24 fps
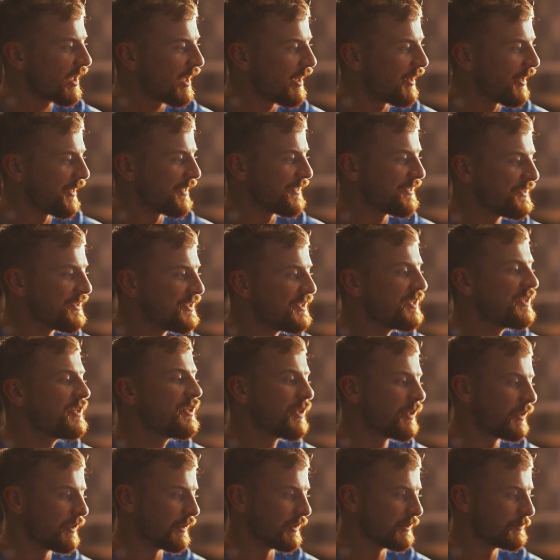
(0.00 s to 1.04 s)

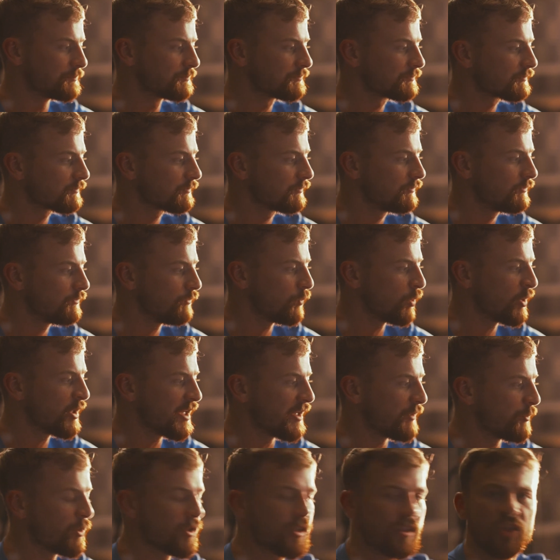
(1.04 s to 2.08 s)
idea w
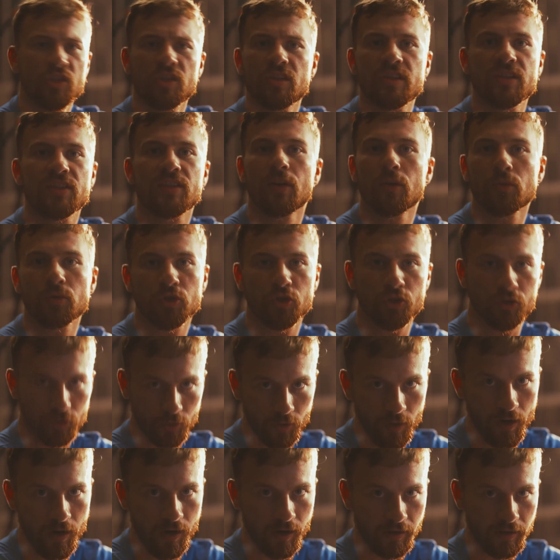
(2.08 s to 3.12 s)
was just so
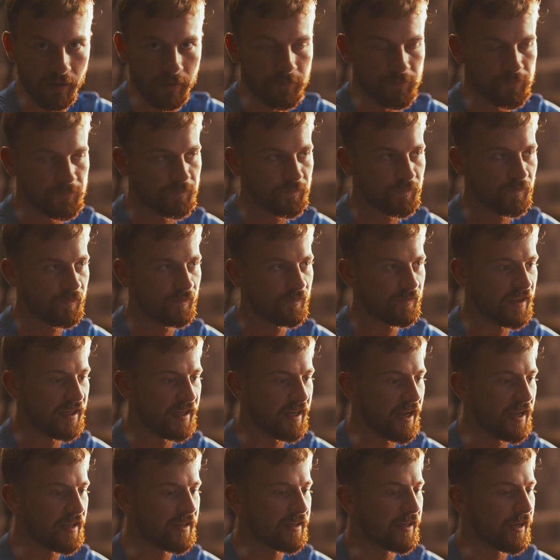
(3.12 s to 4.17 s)
strong. They
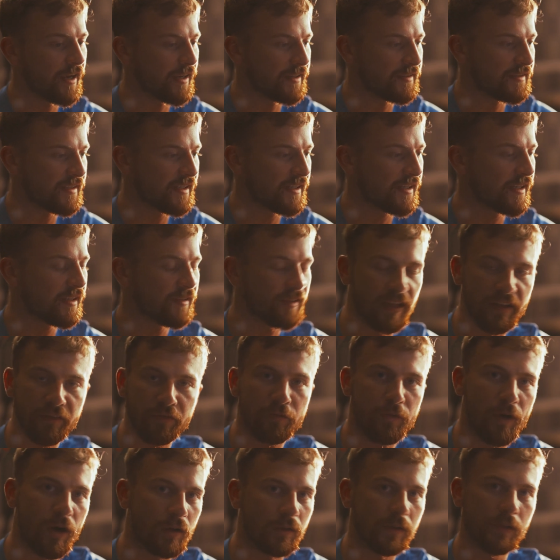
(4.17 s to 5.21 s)
had an idea and they
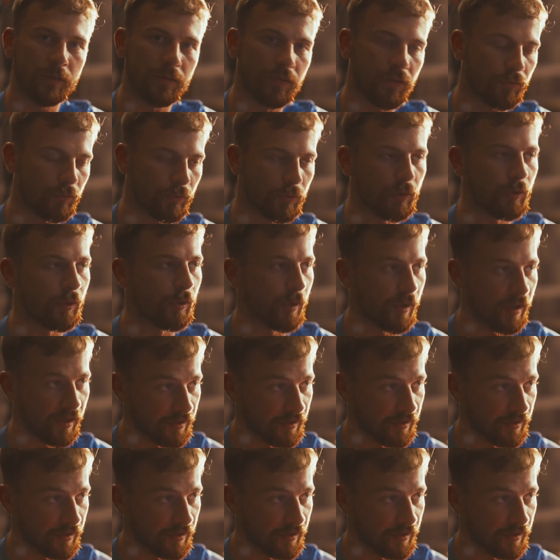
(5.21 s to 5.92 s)
followed through.